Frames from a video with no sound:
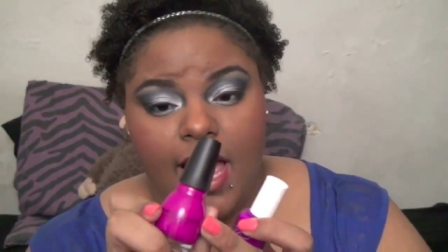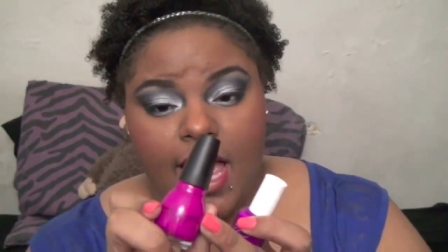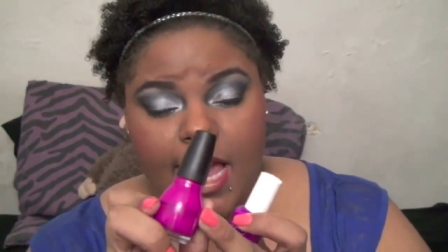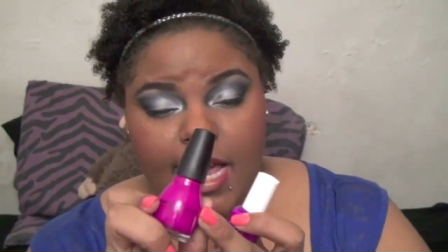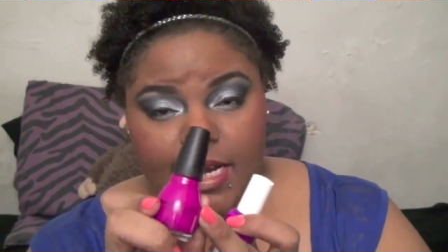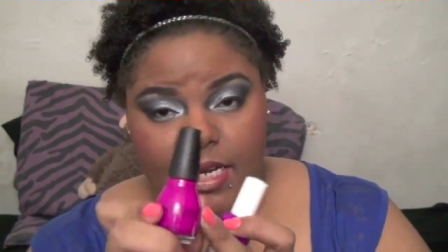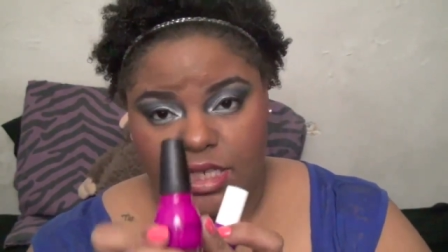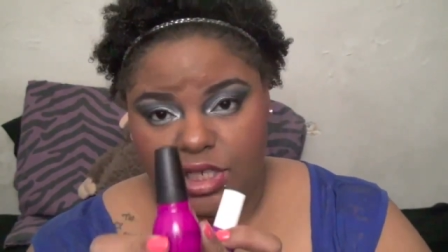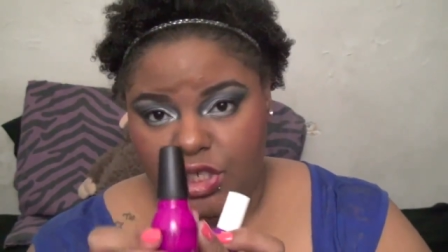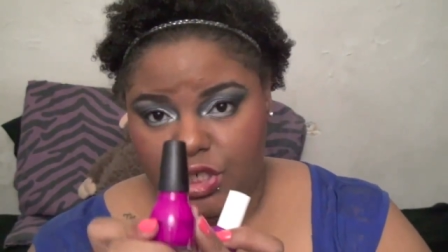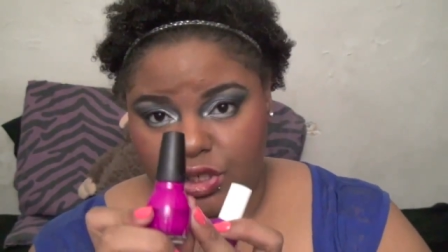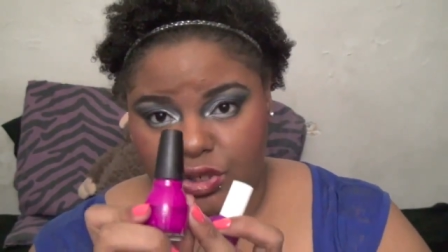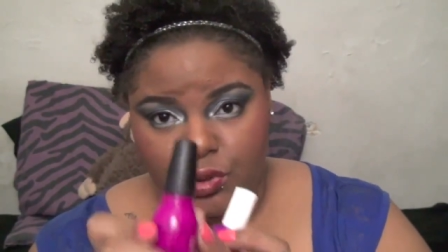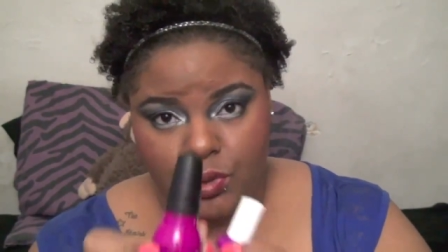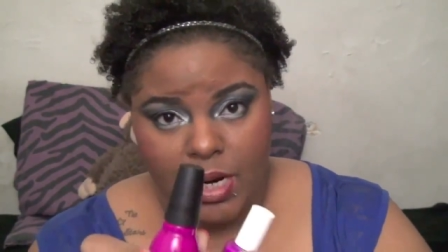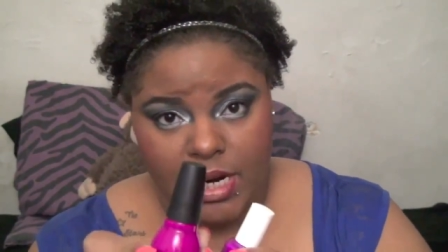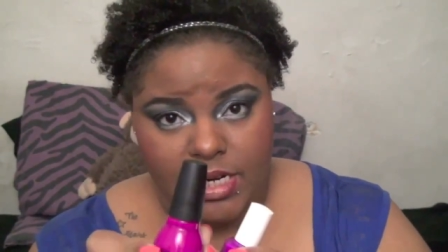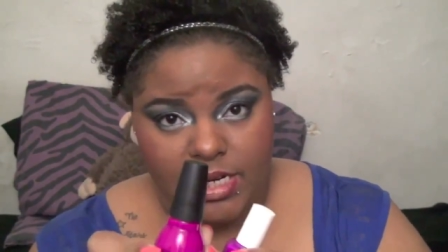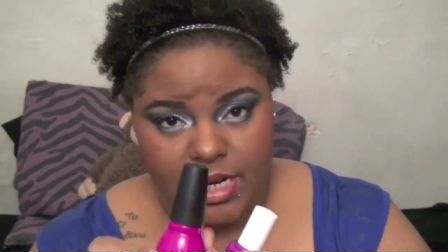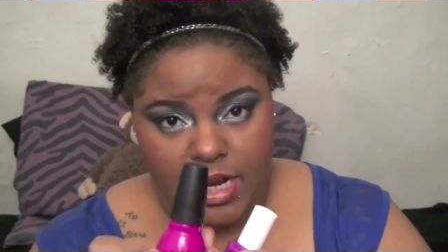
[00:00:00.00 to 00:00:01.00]
and it just
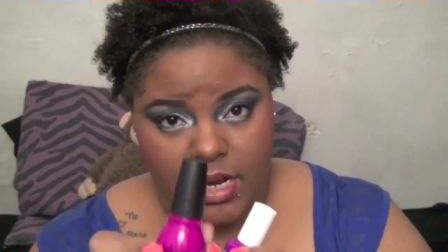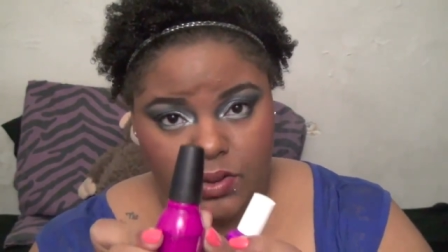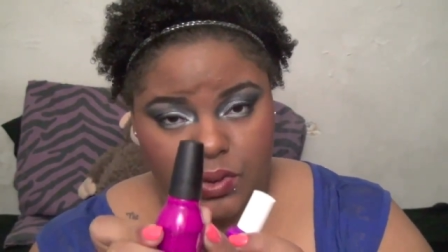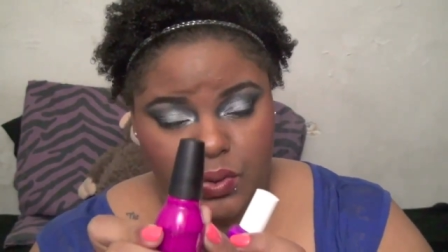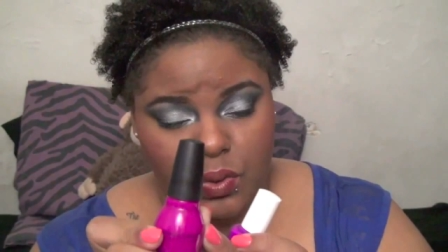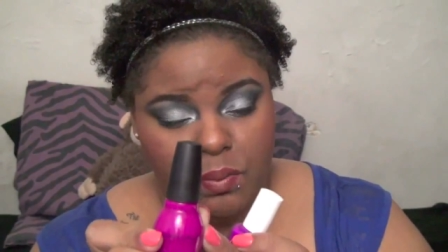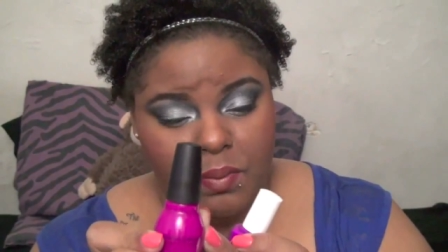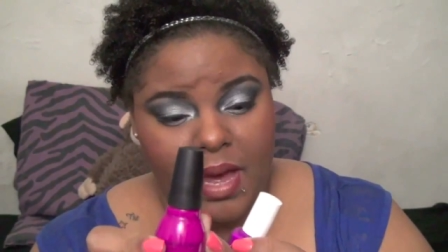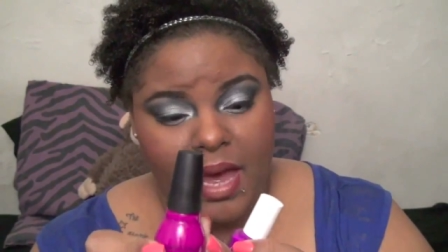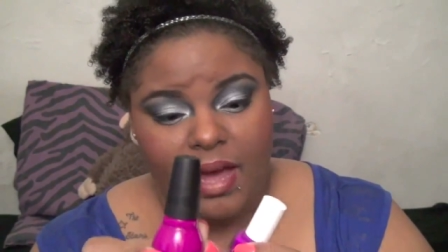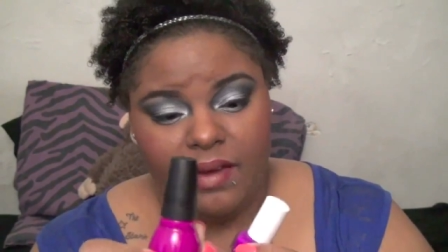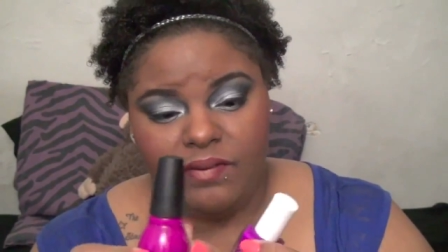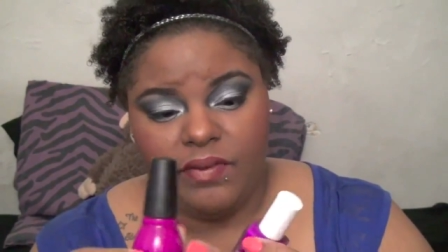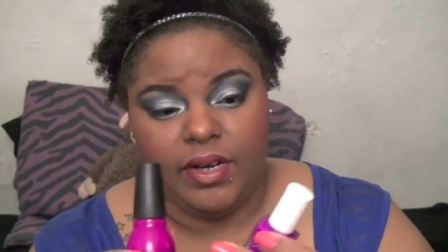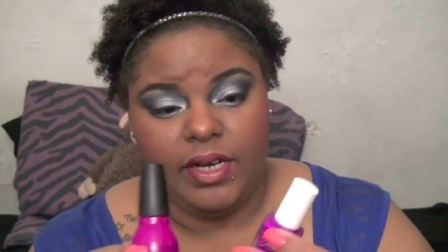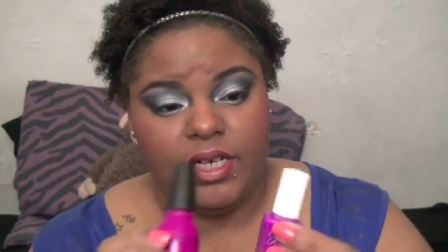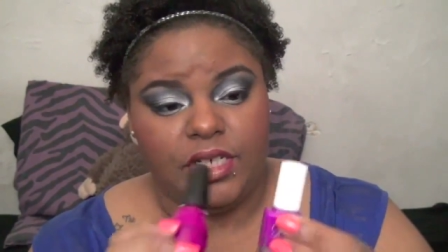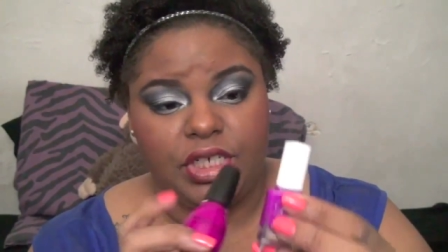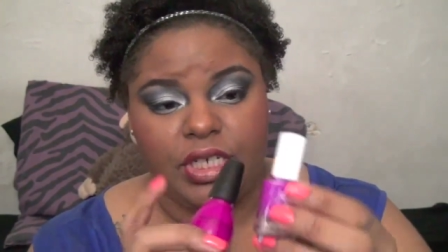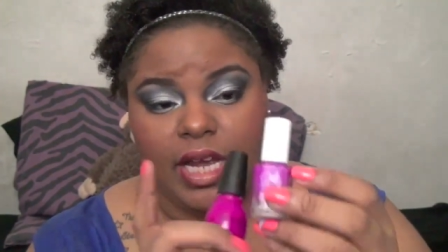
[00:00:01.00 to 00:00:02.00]
dried down to a matte
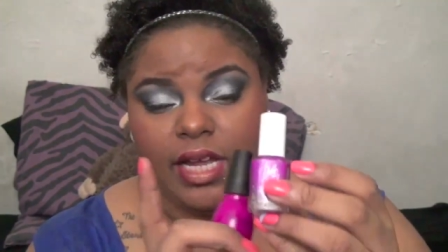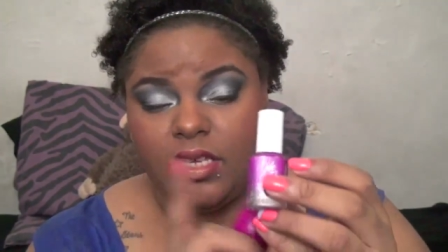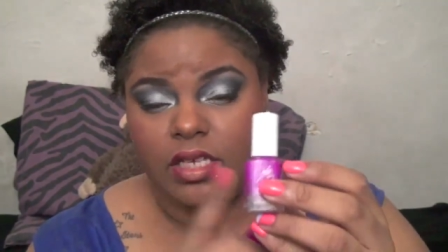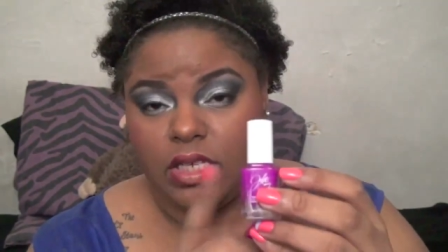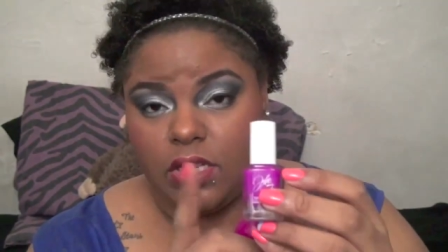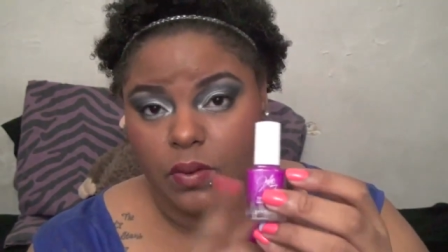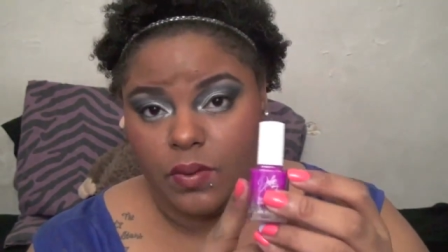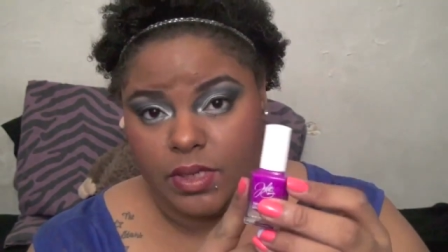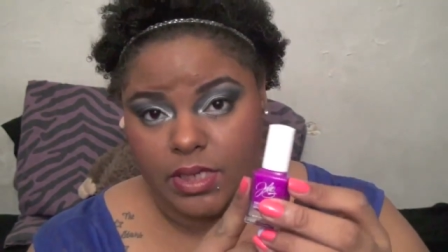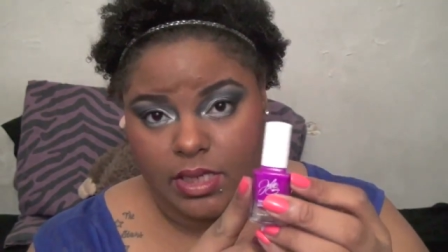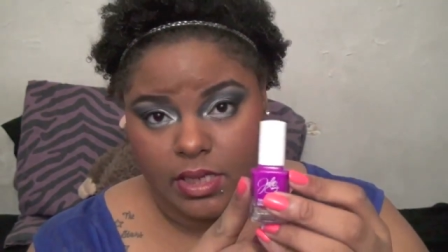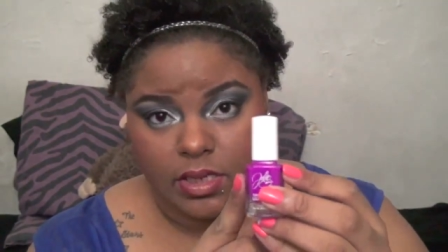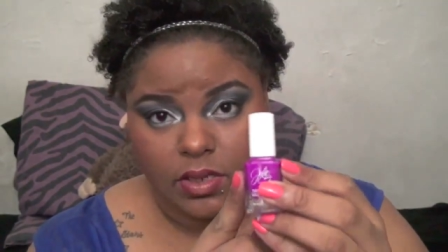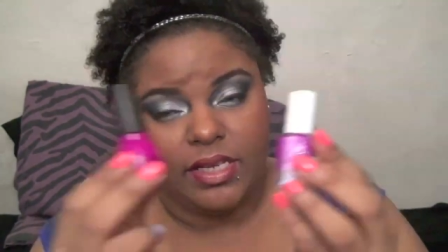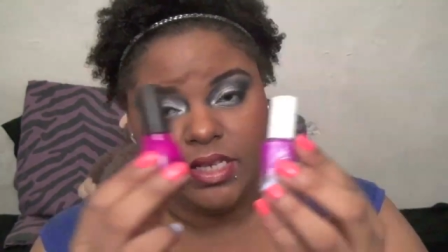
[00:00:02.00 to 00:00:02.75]
finish and so is this.